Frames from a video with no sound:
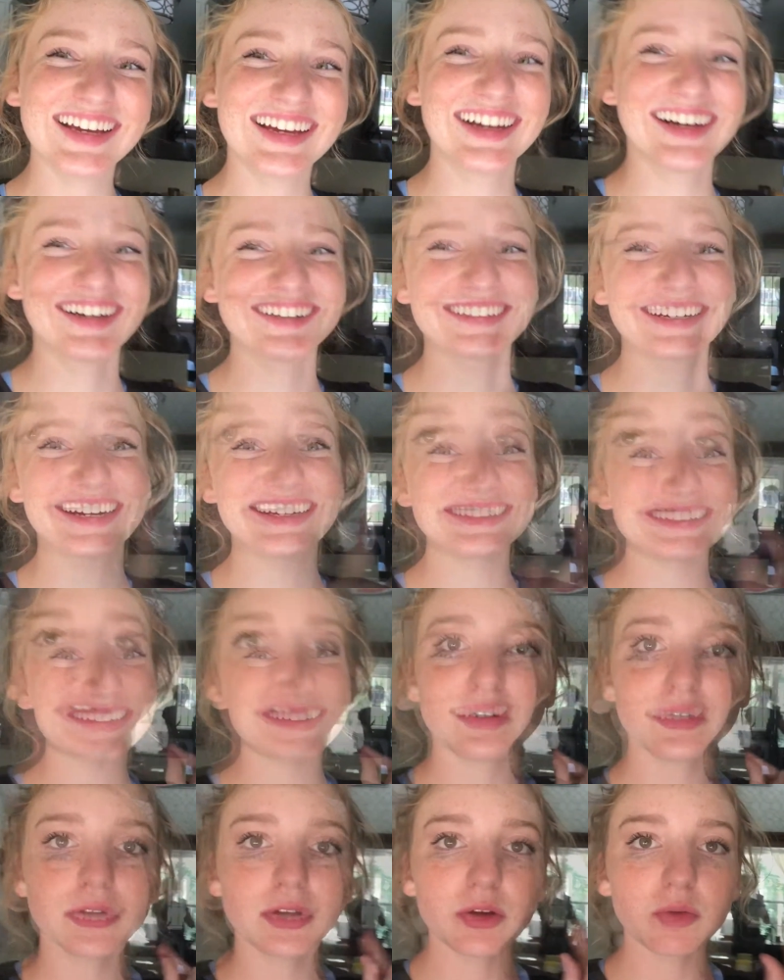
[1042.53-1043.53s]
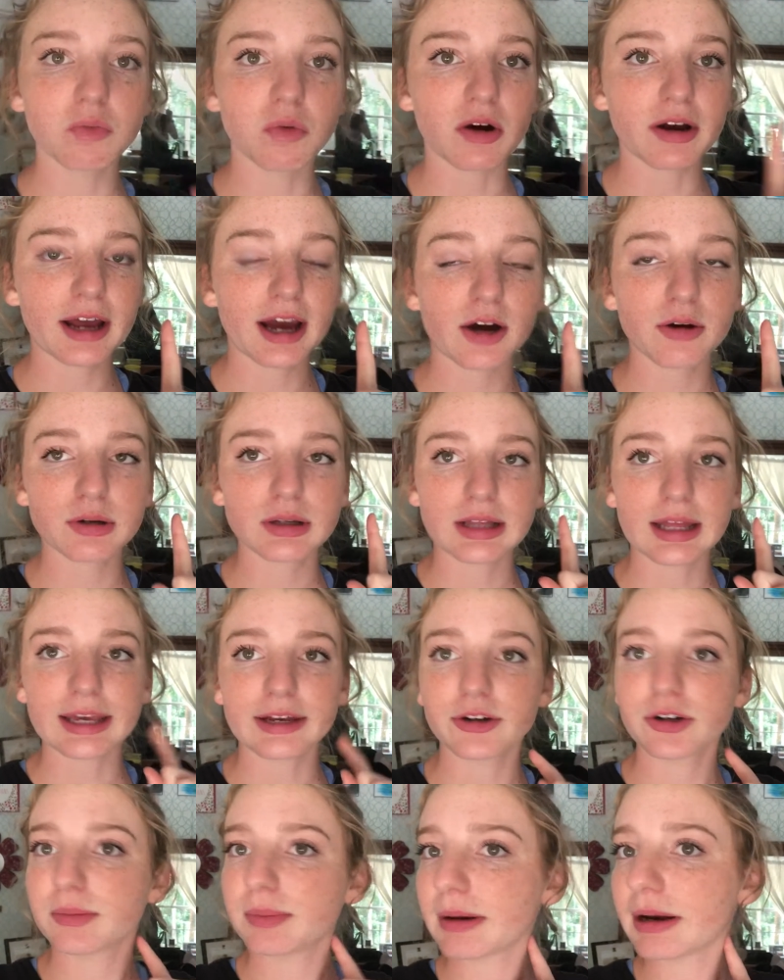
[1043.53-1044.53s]
Alright, so it's only 1 hour
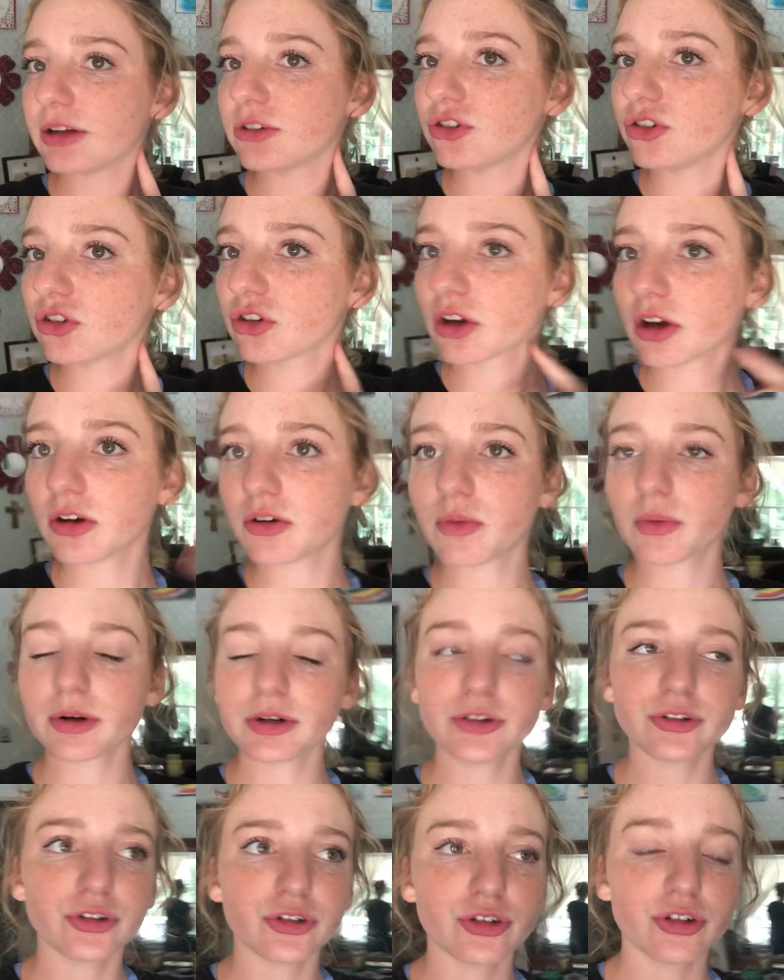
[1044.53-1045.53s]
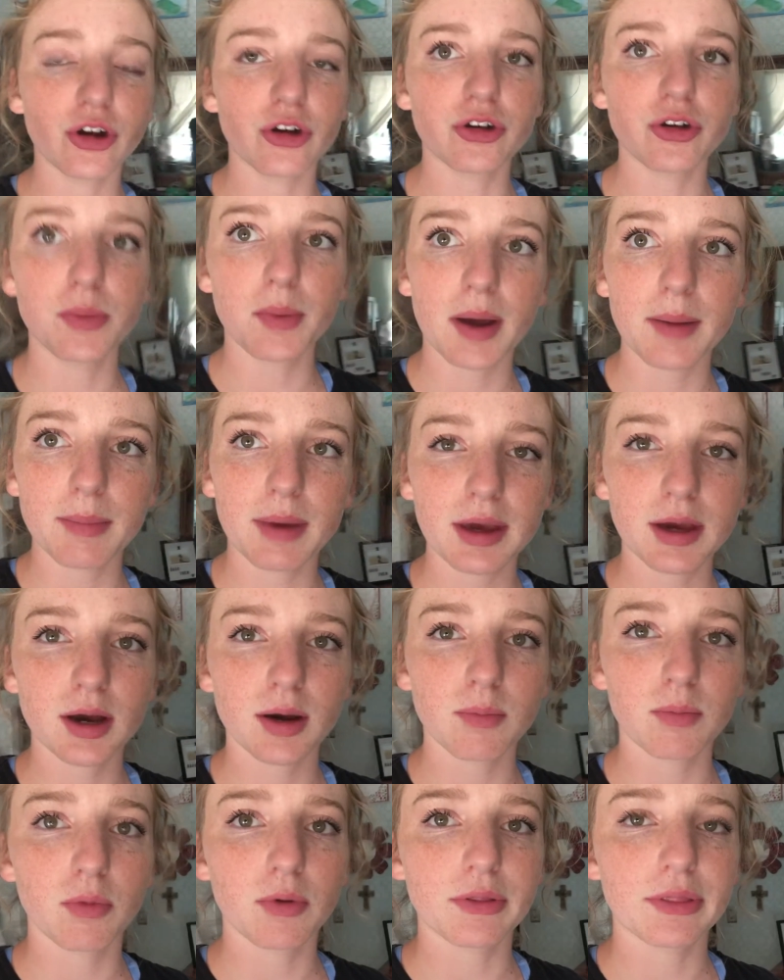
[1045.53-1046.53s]
later, but I just kind of wanted to show you my
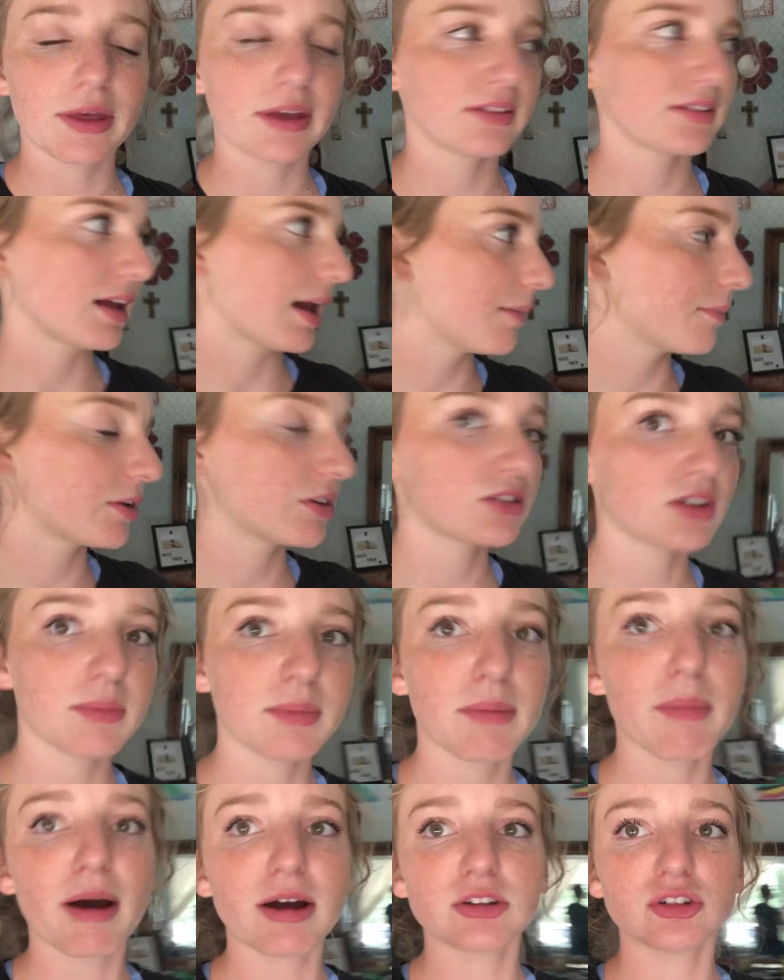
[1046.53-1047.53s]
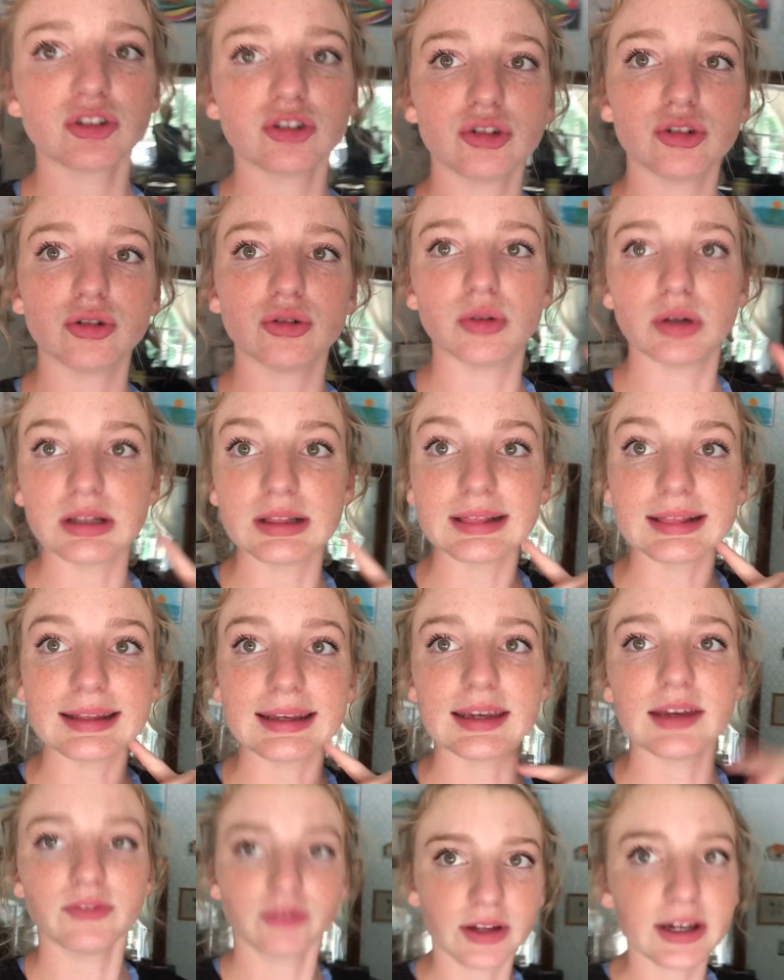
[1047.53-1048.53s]
makeup one last time because I'm about to
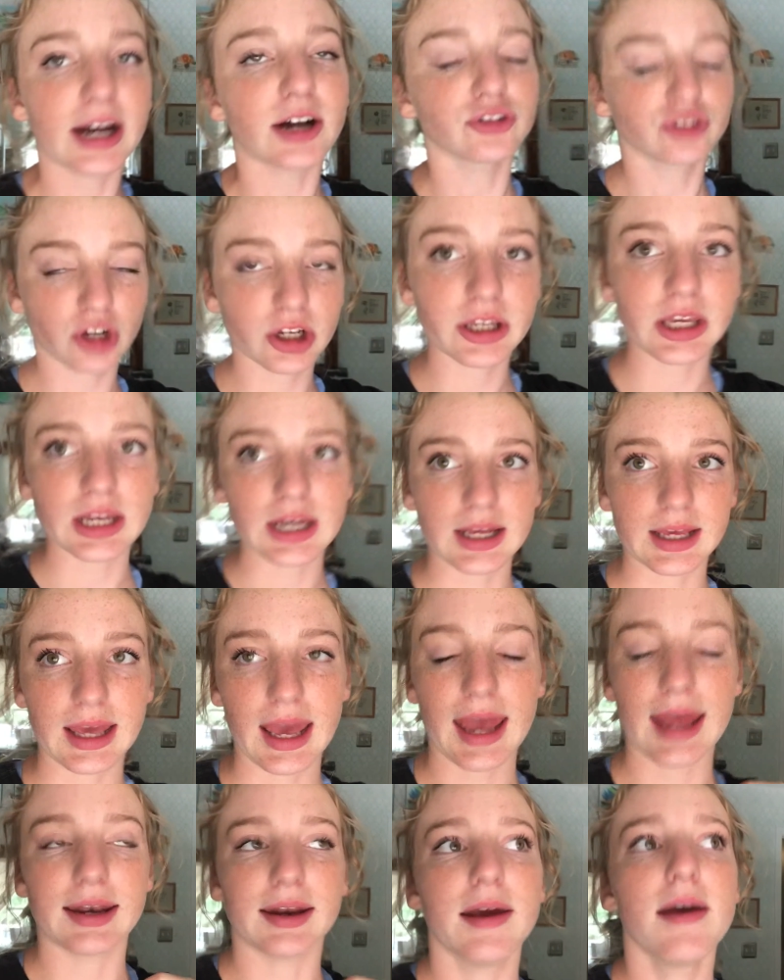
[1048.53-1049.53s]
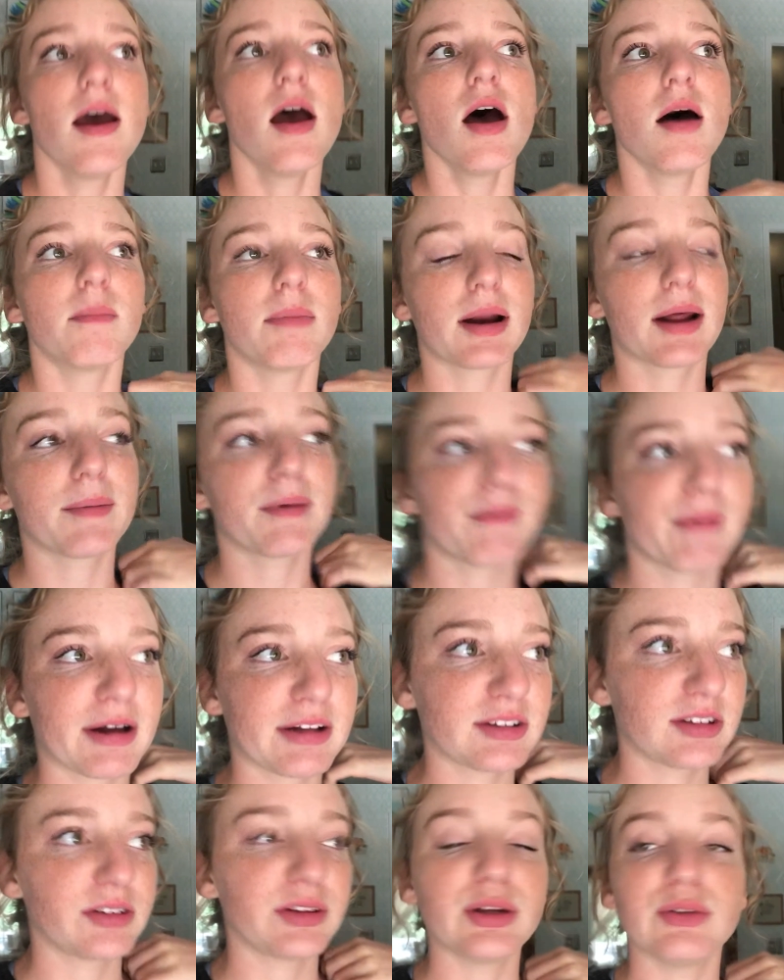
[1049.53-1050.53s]
leave. Like, I'll check in again, but I'm
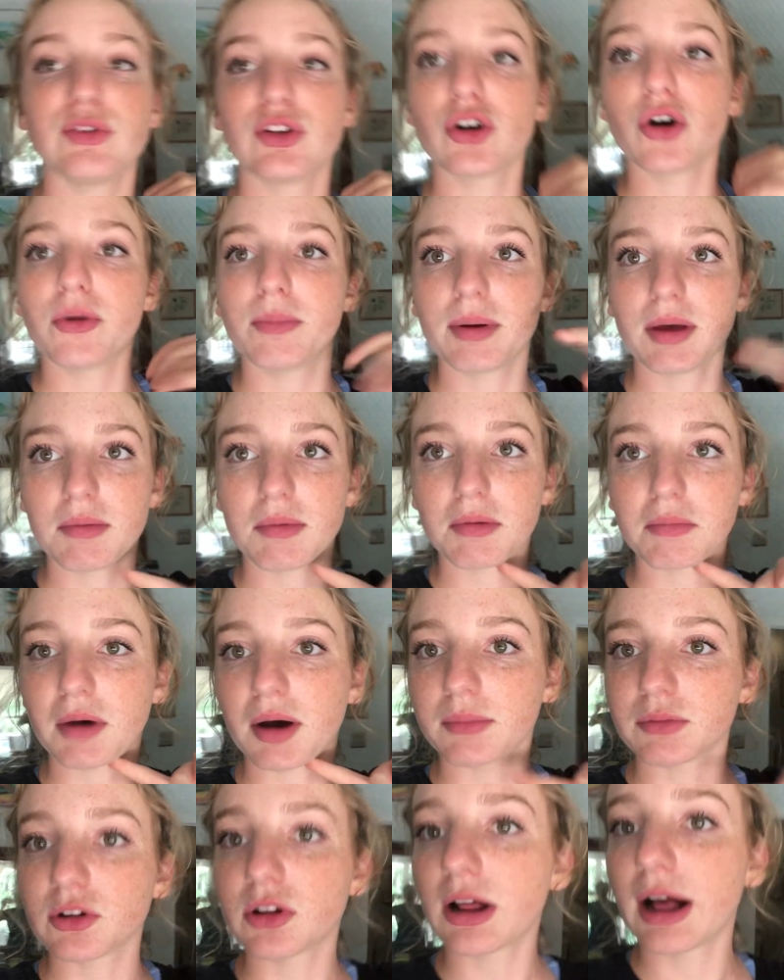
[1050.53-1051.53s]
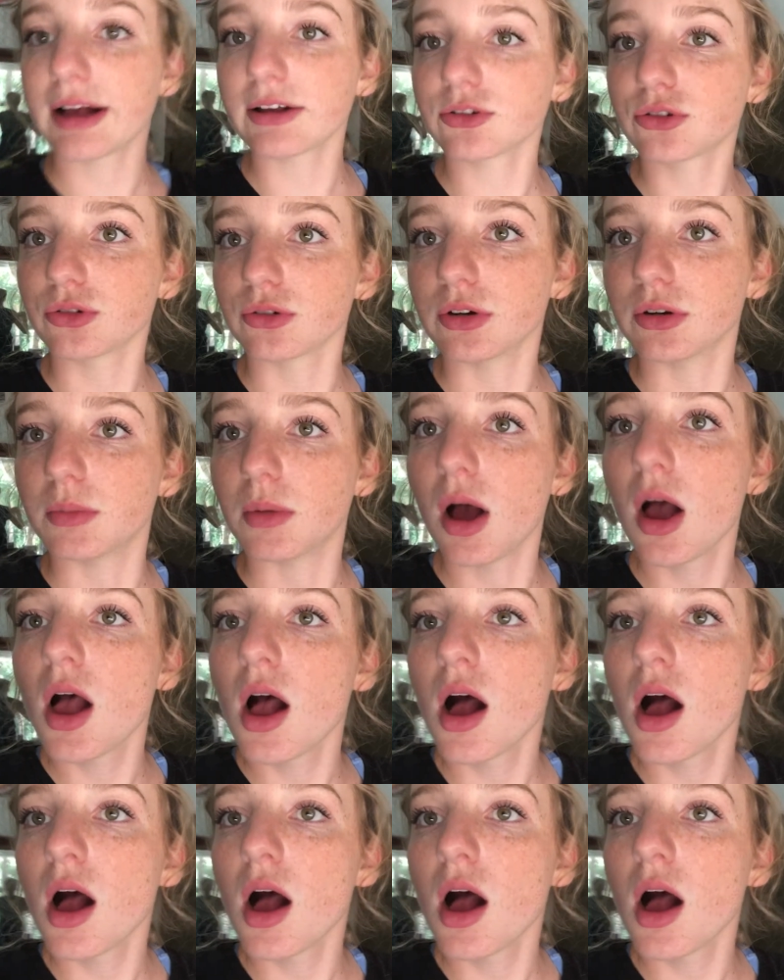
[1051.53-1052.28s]
about to leave to go and paint my mom's classroom.